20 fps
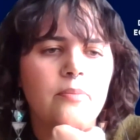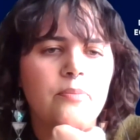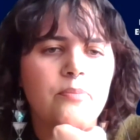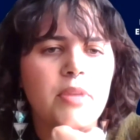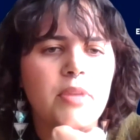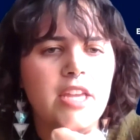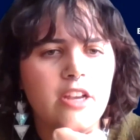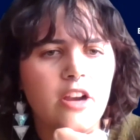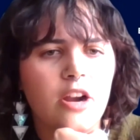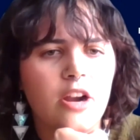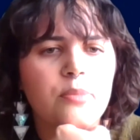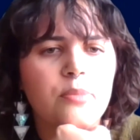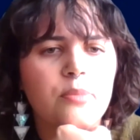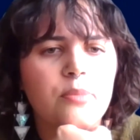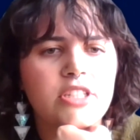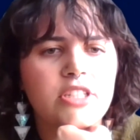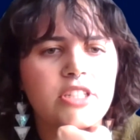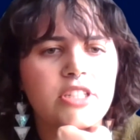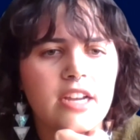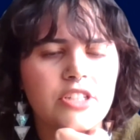being our
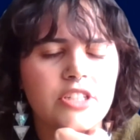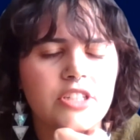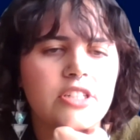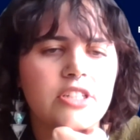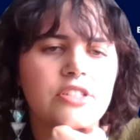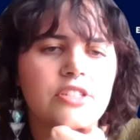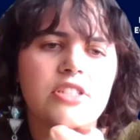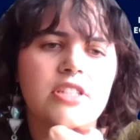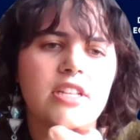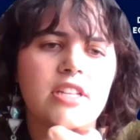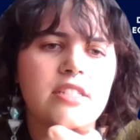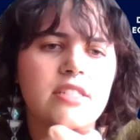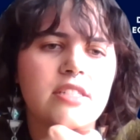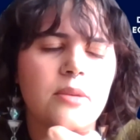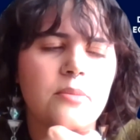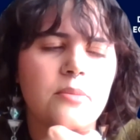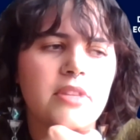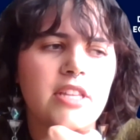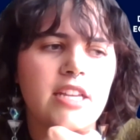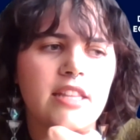protectors. That's
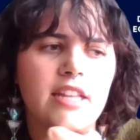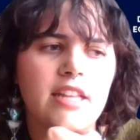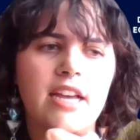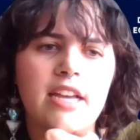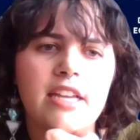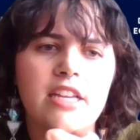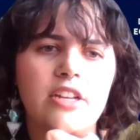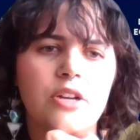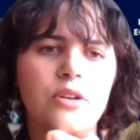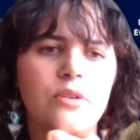something that,